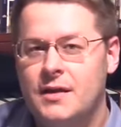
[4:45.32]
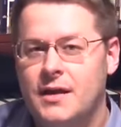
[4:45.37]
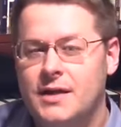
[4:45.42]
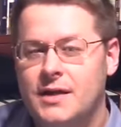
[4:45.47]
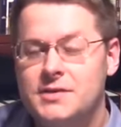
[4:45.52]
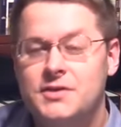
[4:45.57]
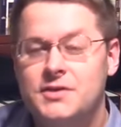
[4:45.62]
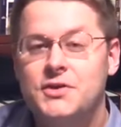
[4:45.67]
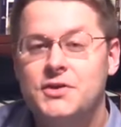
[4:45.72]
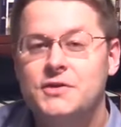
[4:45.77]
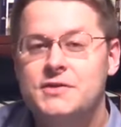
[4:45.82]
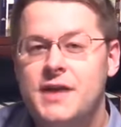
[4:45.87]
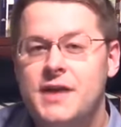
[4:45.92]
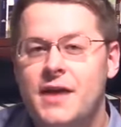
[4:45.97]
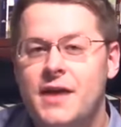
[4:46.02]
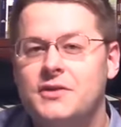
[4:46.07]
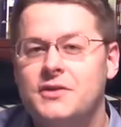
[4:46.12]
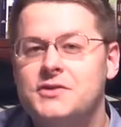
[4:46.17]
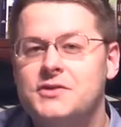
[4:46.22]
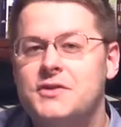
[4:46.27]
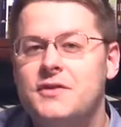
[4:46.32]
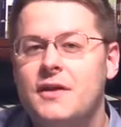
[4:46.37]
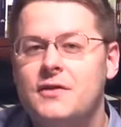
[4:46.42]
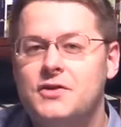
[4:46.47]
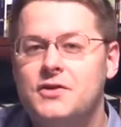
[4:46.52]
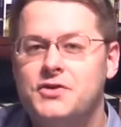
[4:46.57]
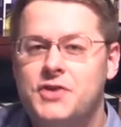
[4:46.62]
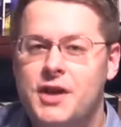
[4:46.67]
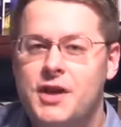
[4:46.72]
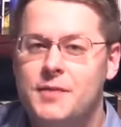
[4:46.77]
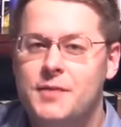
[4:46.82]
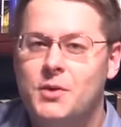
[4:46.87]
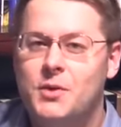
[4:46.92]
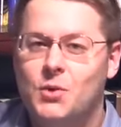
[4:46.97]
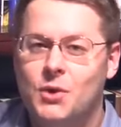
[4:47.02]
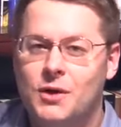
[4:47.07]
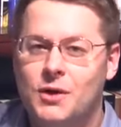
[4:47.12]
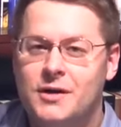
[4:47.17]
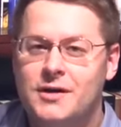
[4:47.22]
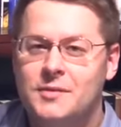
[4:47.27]
As it turns out, there's another shape at
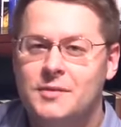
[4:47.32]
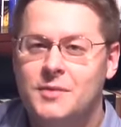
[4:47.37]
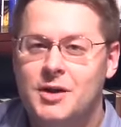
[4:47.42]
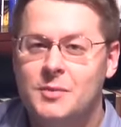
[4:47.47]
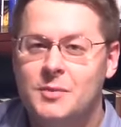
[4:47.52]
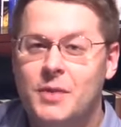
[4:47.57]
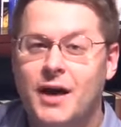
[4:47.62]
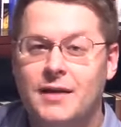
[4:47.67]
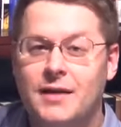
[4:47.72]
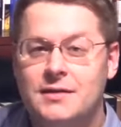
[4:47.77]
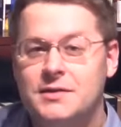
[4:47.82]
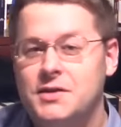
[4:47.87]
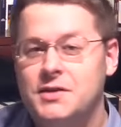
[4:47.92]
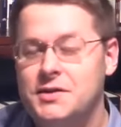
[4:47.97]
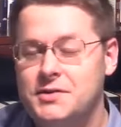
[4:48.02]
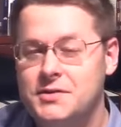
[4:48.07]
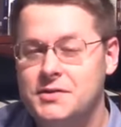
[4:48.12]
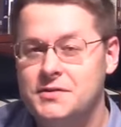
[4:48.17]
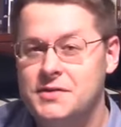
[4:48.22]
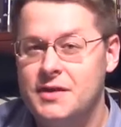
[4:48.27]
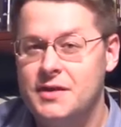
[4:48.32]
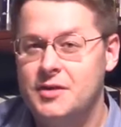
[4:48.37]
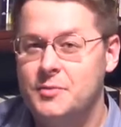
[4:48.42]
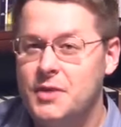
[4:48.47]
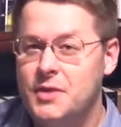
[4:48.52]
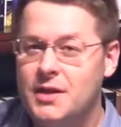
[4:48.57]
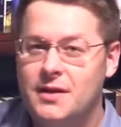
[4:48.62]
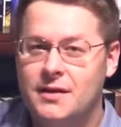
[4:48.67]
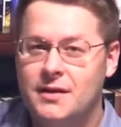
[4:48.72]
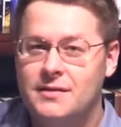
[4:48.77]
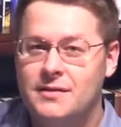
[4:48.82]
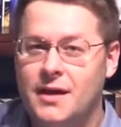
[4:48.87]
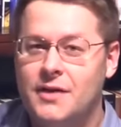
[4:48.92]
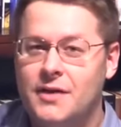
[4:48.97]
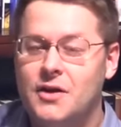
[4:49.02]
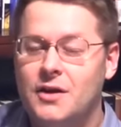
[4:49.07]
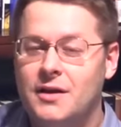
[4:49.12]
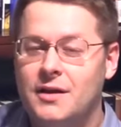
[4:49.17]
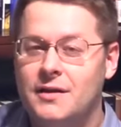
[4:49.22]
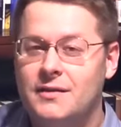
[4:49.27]
work among politicians and the media. I
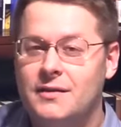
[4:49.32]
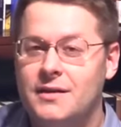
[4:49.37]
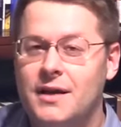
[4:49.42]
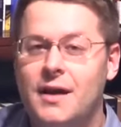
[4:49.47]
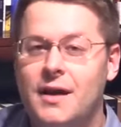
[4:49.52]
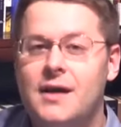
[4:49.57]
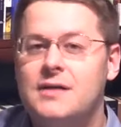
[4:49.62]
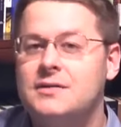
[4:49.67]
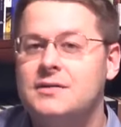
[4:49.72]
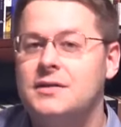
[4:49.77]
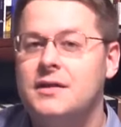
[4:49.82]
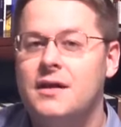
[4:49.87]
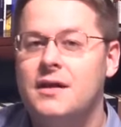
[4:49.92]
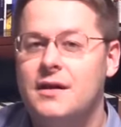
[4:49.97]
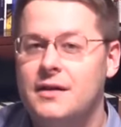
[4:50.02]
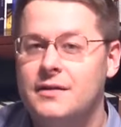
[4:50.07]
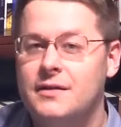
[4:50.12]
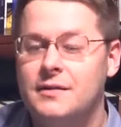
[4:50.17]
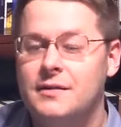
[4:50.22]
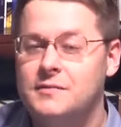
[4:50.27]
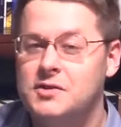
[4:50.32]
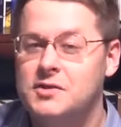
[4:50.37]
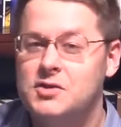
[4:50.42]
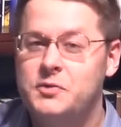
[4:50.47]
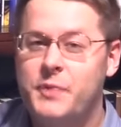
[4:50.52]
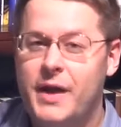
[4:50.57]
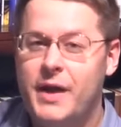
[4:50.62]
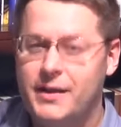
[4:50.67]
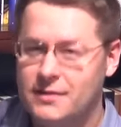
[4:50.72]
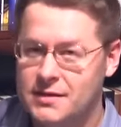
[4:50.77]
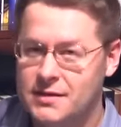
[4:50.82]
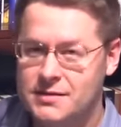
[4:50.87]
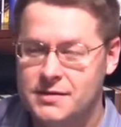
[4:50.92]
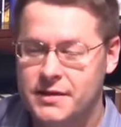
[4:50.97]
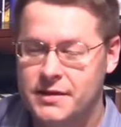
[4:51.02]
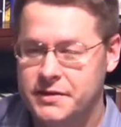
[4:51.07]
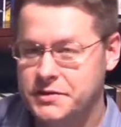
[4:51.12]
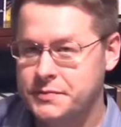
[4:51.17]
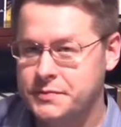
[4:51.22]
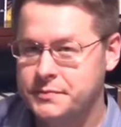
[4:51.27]
call it the octagon of
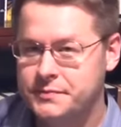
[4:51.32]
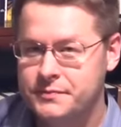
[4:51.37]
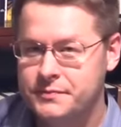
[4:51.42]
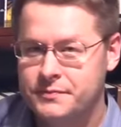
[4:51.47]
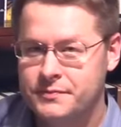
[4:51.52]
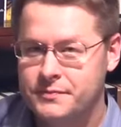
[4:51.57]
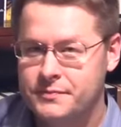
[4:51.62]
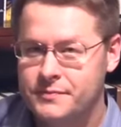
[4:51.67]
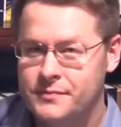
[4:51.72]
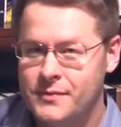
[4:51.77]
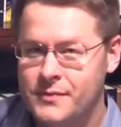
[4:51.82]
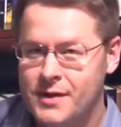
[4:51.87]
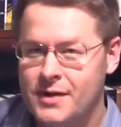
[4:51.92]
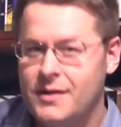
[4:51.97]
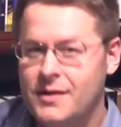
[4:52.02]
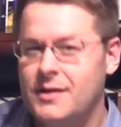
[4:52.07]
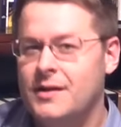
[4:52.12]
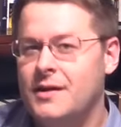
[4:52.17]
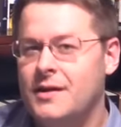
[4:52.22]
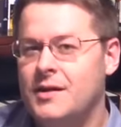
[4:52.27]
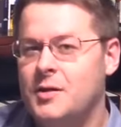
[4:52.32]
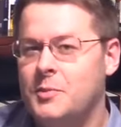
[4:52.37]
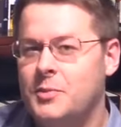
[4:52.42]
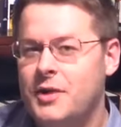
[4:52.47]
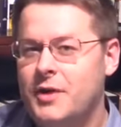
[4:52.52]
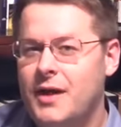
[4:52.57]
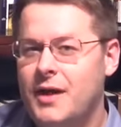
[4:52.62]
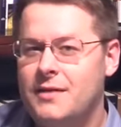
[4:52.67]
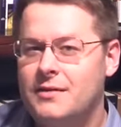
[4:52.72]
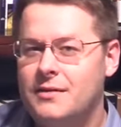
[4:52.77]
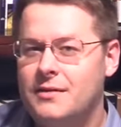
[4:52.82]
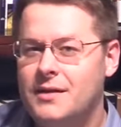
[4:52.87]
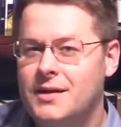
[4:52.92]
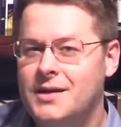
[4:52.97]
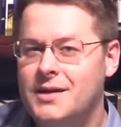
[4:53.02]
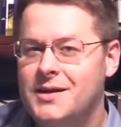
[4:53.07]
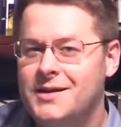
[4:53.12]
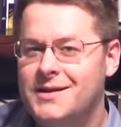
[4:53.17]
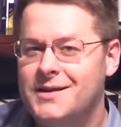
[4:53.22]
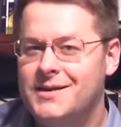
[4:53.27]
spinelessness. But I
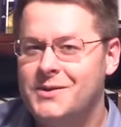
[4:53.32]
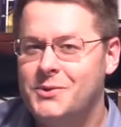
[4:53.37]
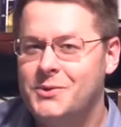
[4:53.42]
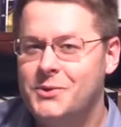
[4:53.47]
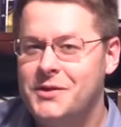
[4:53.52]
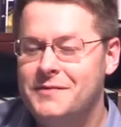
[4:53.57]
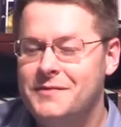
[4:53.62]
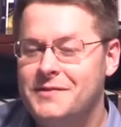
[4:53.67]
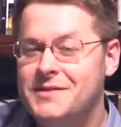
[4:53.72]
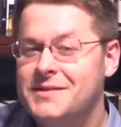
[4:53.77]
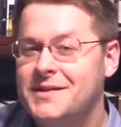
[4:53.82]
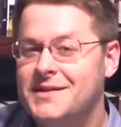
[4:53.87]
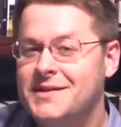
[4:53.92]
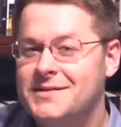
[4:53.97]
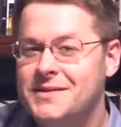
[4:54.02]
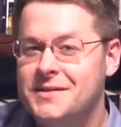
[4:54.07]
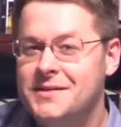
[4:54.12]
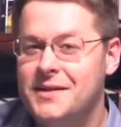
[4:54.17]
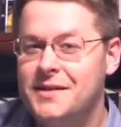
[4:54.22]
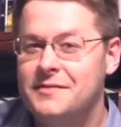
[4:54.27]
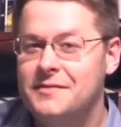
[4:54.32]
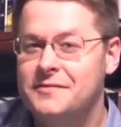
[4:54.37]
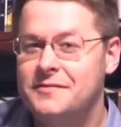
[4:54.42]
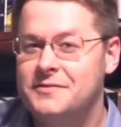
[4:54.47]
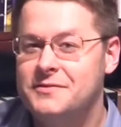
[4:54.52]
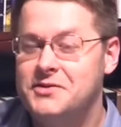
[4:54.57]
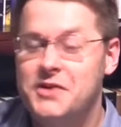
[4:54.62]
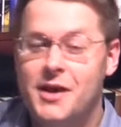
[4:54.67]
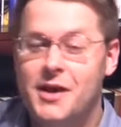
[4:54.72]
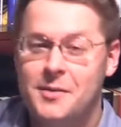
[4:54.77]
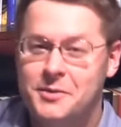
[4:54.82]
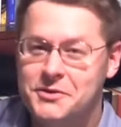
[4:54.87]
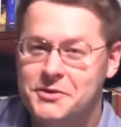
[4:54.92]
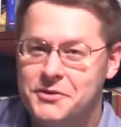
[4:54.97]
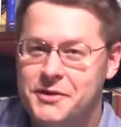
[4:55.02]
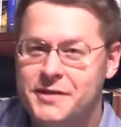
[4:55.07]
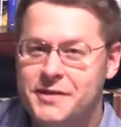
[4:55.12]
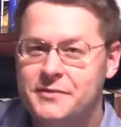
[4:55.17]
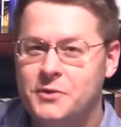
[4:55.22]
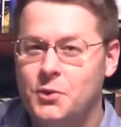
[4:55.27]
think we've discussed enough
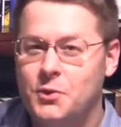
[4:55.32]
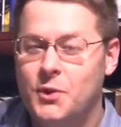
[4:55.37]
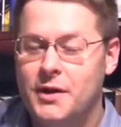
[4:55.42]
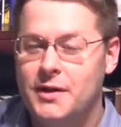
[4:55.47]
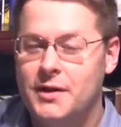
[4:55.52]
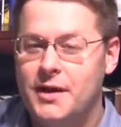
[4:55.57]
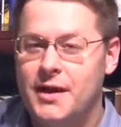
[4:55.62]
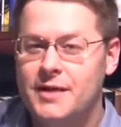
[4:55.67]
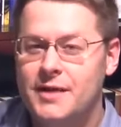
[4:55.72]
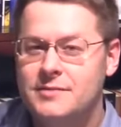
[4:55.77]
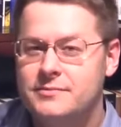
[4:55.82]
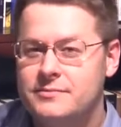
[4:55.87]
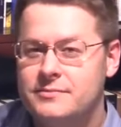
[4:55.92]
geometry for one day.